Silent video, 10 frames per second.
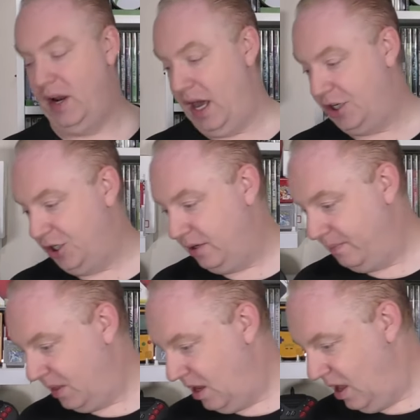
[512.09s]
collection.
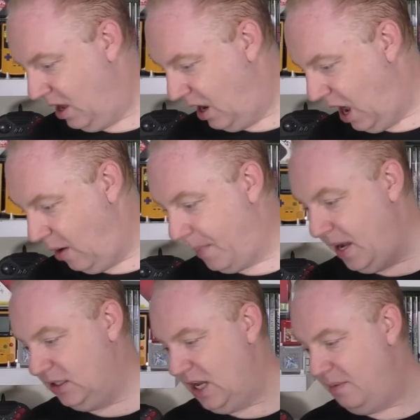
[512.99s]

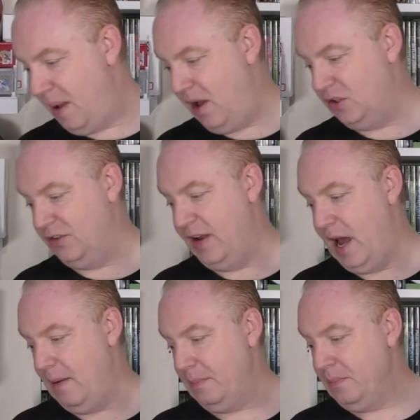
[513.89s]
Paid £10 for
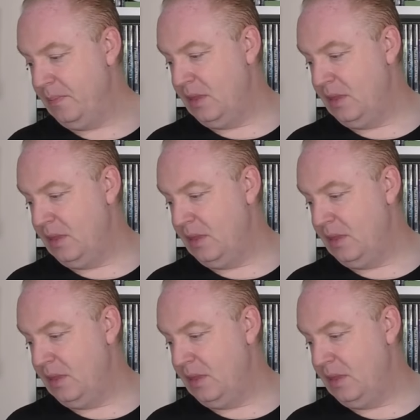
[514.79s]
that.